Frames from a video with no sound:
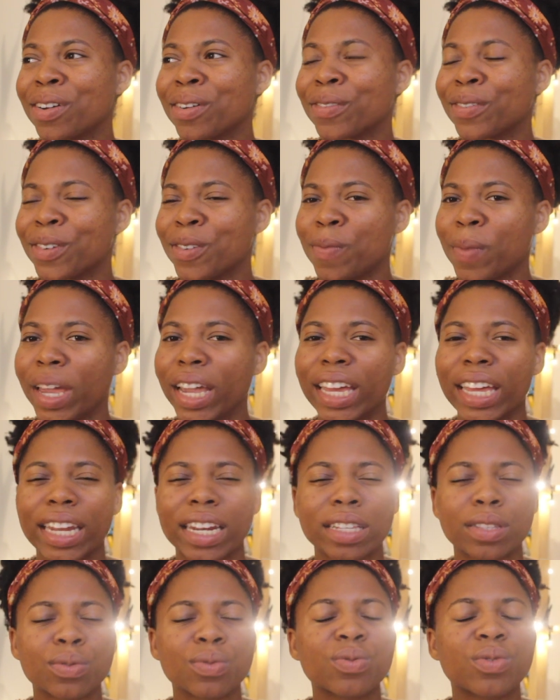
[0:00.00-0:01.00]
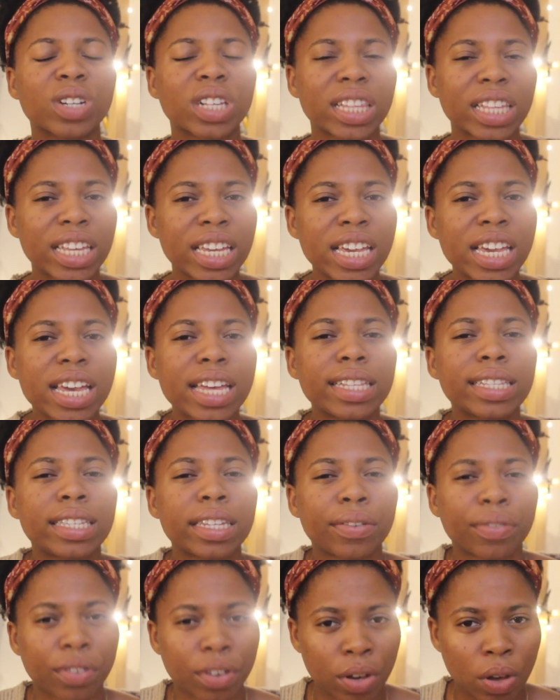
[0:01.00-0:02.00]
roommate, and it's really
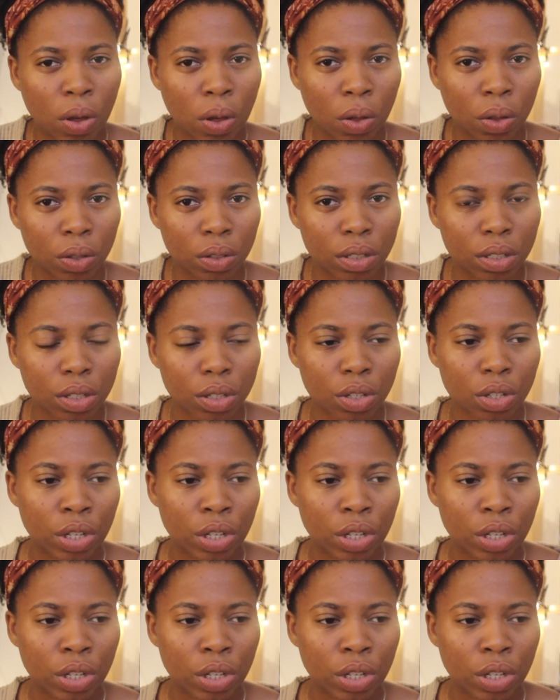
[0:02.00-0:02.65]
difficult